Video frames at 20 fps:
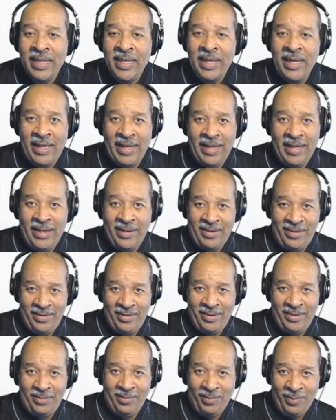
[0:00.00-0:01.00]
and
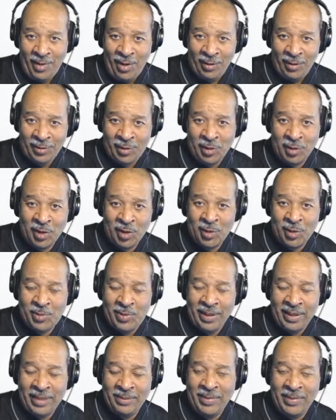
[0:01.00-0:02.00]
Moses was
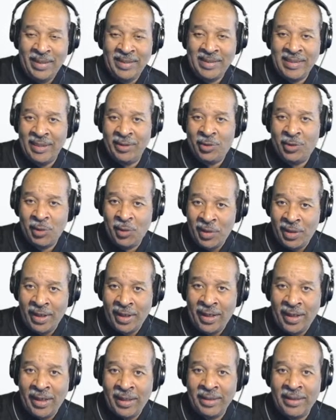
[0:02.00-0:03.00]
speaking basically through
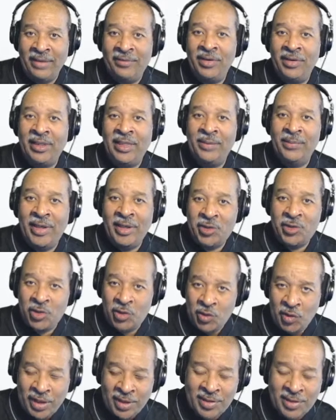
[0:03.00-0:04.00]
God, giving them
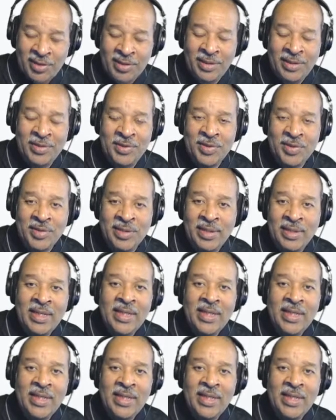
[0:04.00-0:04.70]
instructions